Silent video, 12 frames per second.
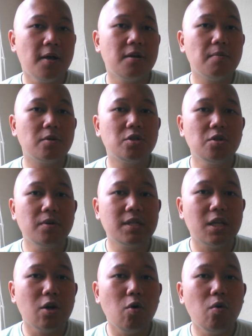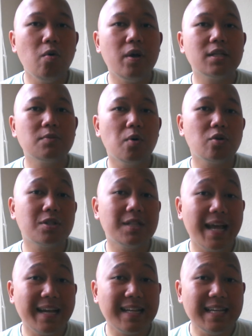Number 2 is, who is most
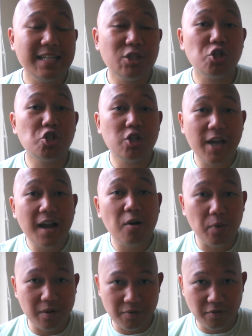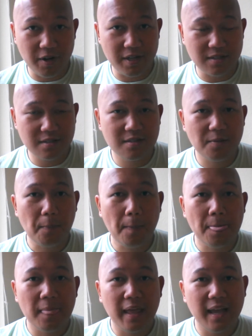likely to share with friends?
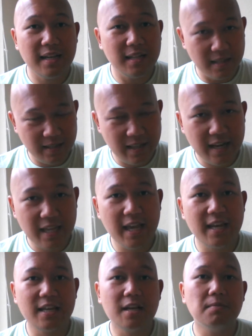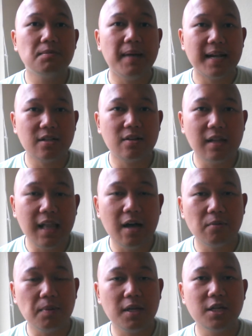And then again, it comes back to
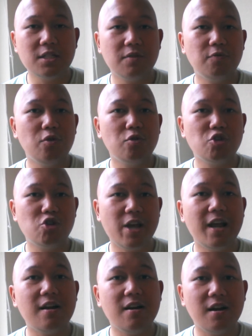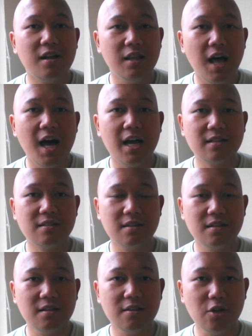Klout, because if you share a lot,
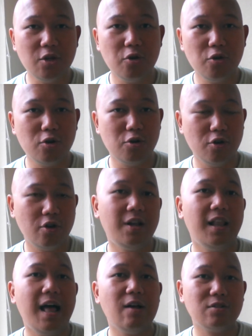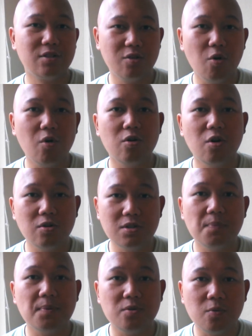your Klout score goes
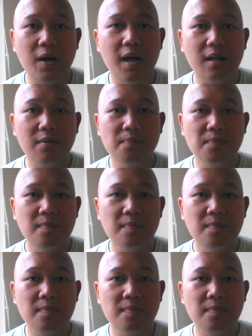up as well.